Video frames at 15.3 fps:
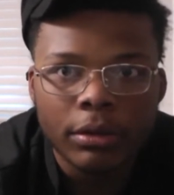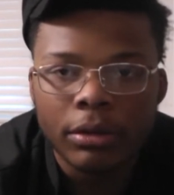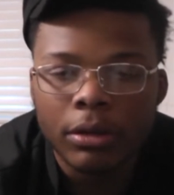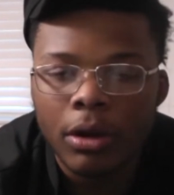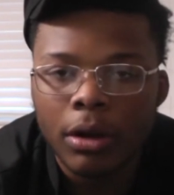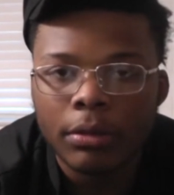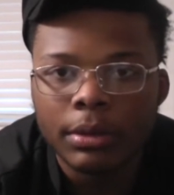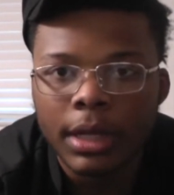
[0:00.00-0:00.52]
You
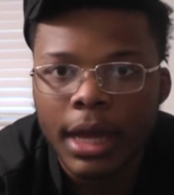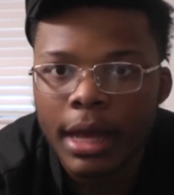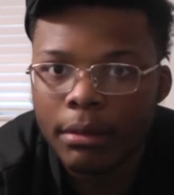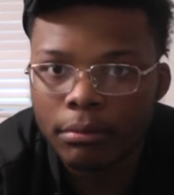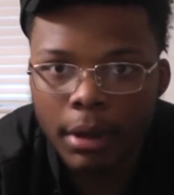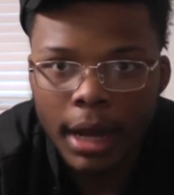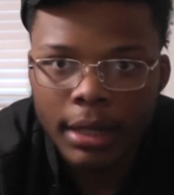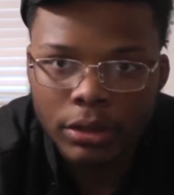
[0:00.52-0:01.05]
know what I'm
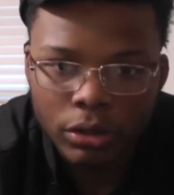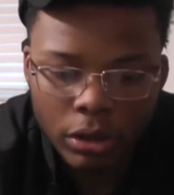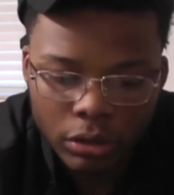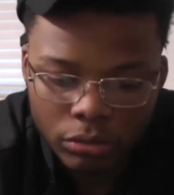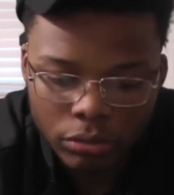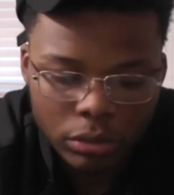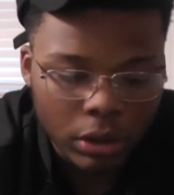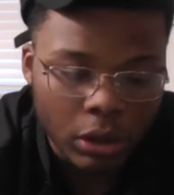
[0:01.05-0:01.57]
saying? Mind
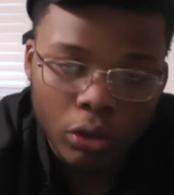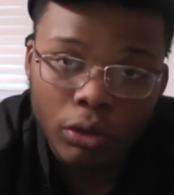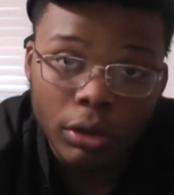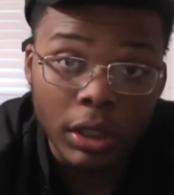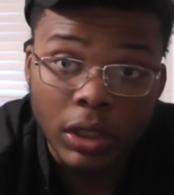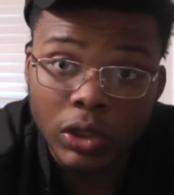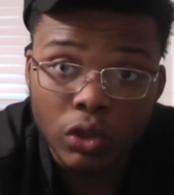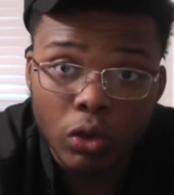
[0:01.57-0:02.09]
you, the, the
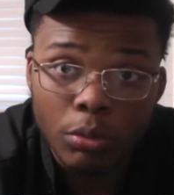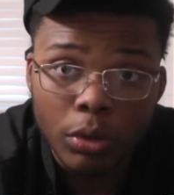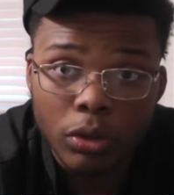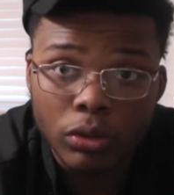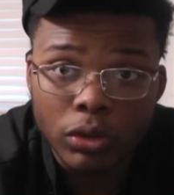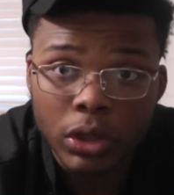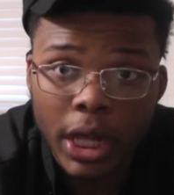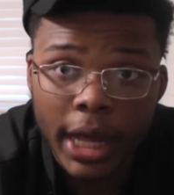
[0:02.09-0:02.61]
grill is almost